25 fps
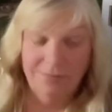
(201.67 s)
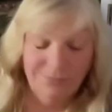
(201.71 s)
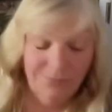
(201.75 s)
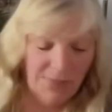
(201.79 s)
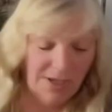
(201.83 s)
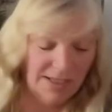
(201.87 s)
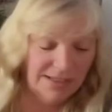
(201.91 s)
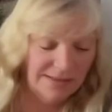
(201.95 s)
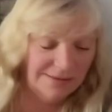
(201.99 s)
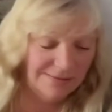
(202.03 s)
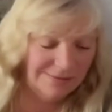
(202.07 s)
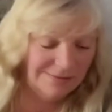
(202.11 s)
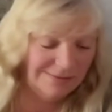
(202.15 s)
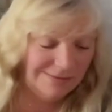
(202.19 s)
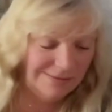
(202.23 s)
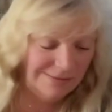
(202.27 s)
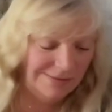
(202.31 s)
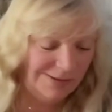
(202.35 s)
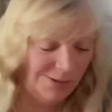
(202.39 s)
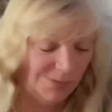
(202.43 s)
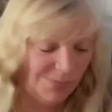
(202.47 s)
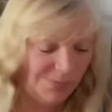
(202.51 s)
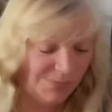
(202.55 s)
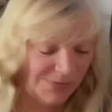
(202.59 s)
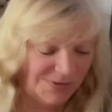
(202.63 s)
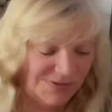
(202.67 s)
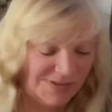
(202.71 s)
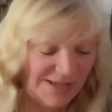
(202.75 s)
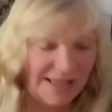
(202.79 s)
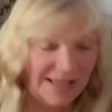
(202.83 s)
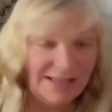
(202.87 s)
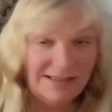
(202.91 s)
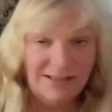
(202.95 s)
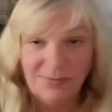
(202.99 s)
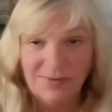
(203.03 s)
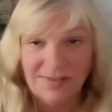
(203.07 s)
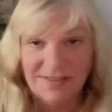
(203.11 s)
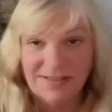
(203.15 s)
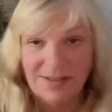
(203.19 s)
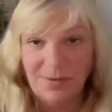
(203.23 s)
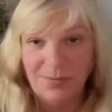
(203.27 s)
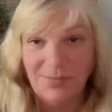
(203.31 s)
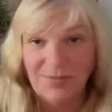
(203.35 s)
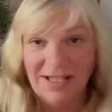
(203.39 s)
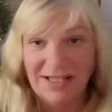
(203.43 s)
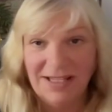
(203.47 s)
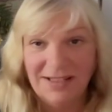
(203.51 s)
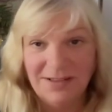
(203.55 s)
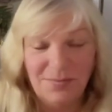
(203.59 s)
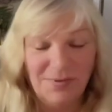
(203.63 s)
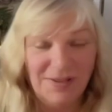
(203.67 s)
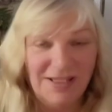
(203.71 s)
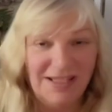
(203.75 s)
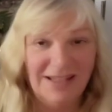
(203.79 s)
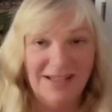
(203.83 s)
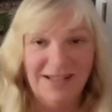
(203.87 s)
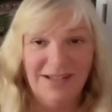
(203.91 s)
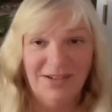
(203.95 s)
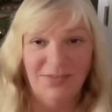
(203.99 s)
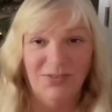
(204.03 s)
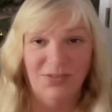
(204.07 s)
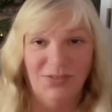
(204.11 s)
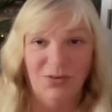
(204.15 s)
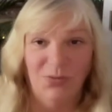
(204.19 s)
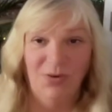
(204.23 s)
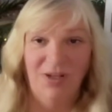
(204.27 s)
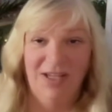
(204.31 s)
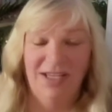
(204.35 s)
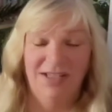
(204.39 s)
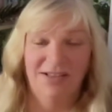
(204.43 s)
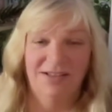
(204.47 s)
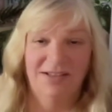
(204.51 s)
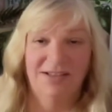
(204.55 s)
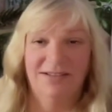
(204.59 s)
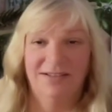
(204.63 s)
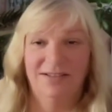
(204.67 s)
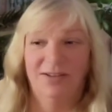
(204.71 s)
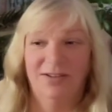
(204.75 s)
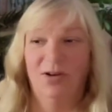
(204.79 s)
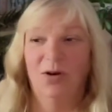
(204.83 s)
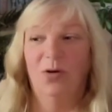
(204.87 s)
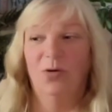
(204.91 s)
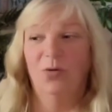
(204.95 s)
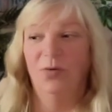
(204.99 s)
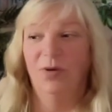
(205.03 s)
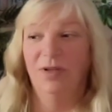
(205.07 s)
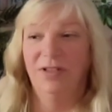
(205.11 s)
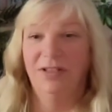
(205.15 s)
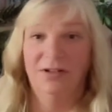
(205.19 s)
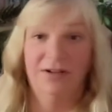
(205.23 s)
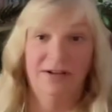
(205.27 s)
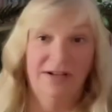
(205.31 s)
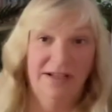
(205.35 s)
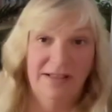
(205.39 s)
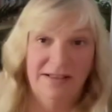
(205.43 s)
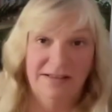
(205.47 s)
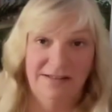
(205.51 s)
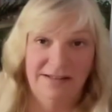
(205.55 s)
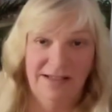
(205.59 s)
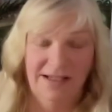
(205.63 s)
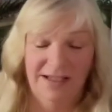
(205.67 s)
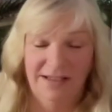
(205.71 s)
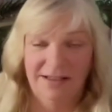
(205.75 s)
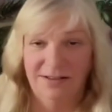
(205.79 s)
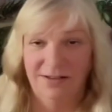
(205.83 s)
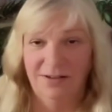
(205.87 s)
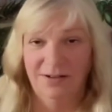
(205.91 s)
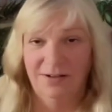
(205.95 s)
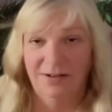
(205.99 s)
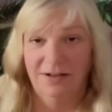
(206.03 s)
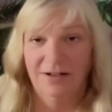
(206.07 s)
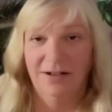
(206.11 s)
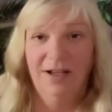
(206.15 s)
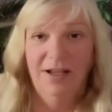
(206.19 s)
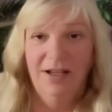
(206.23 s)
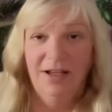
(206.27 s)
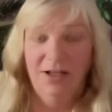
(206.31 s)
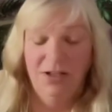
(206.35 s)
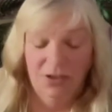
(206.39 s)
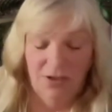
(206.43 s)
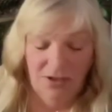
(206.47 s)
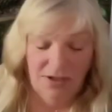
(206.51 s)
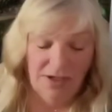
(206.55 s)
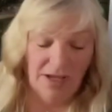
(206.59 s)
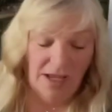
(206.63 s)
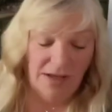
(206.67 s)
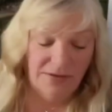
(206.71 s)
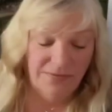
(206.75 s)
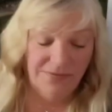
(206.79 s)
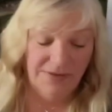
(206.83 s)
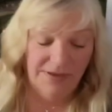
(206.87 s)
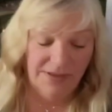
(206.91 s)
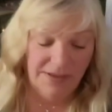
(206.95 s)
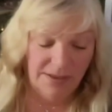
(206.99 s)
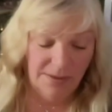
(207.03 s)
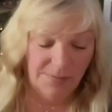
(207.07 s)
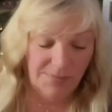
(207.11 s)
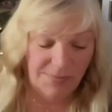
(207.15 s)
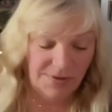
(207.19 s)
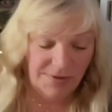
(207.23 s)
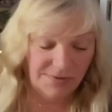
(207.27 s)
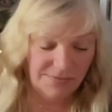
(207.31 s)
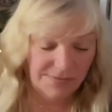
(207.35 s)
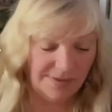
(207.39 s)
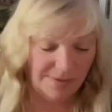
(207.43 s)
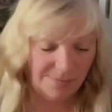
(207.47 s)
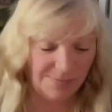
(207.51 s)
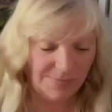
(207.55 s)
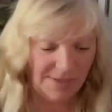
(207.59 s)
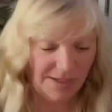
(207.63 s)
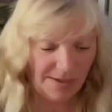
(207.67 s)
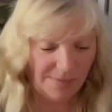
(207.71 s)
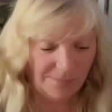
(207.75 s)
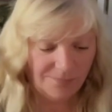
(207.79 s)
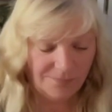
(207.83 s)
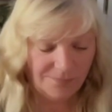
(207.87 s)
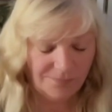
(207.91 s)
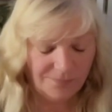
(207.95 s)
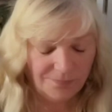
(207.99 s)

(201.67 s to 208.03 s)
When you're presented with something at the beginning of the week, just go with your instinct, your gut feeling about something.